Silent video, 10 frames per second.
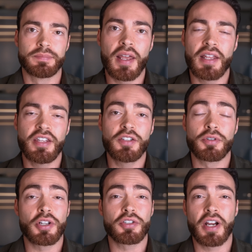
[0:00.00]
And these
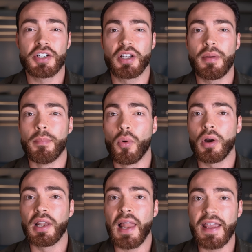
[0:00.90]
results are actually
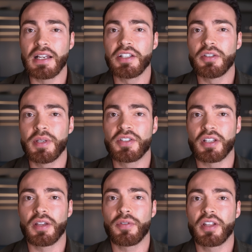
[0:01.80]
more likely to be
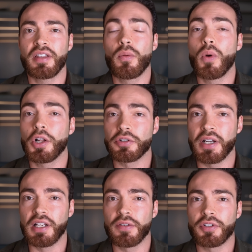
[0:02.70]
significant in
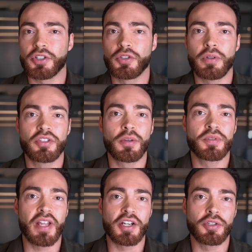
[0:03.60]
well-trained lifters doing
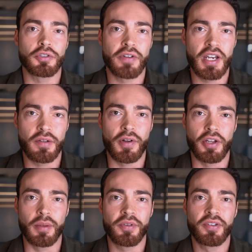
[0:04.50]
substantial training
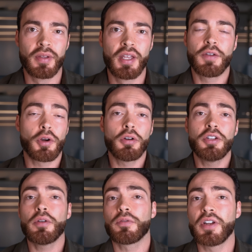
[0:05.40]
volumes. If you're only
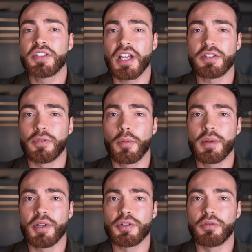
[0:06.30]
doing 3 sets for one
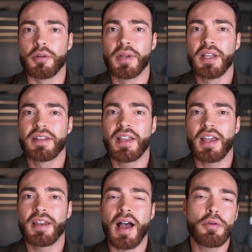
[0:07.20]
muscle group,
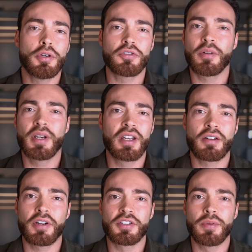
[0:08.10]
then how you distribute it
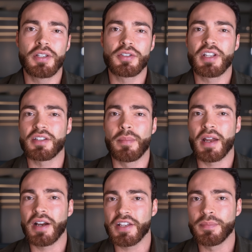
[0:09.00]
across the week just doesn't
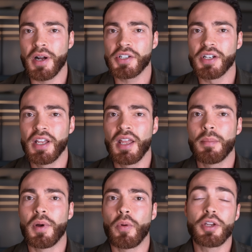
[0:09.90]
matter as much.
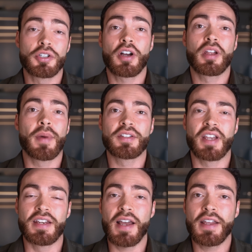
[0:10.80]
But when you're talking about,
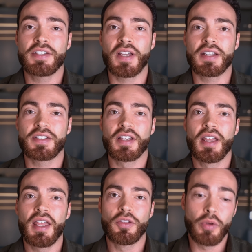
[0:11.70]
say, 9 sets,
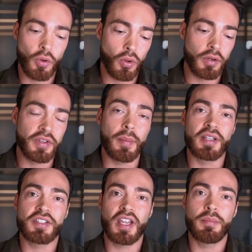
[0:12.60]
doing all of them at
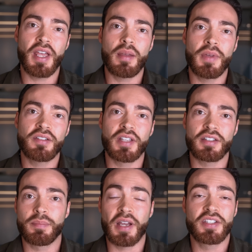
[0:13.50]
the same day means that
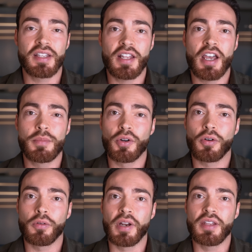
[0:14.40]
by set 9, you're
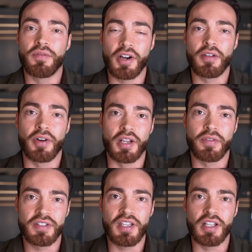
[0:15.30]
already very, very
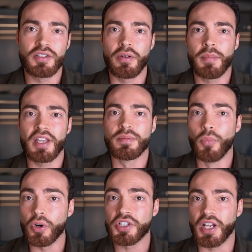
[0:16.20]
fatigued. So it makes
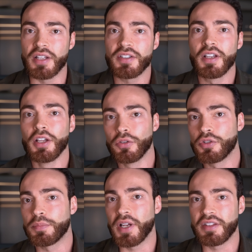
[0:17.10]
more sense to
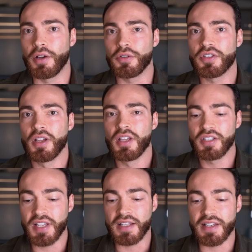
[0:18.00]
spread those
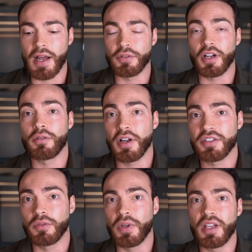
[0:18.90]
sets out across
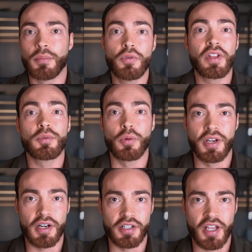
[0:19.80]
the week, move them to
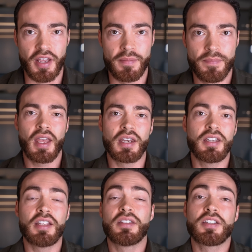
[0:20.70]
another day. And
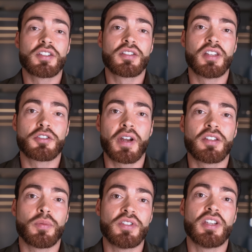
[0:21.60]
indeed, this is the
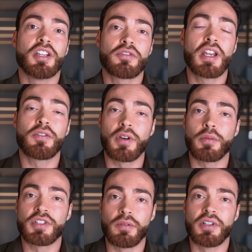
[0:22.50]
trend we see in the training
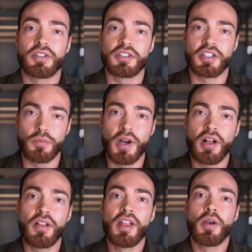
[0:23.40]
frequency research as
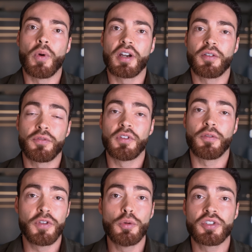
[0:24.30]
well, where the
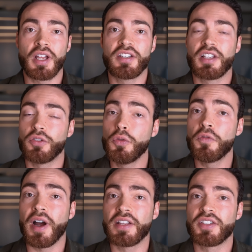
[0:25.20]
few studies that do
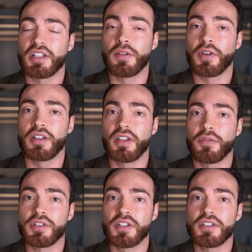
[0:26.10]
find significant
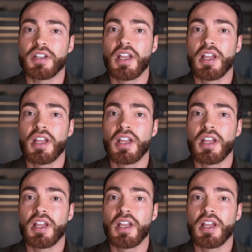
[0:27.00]
differences,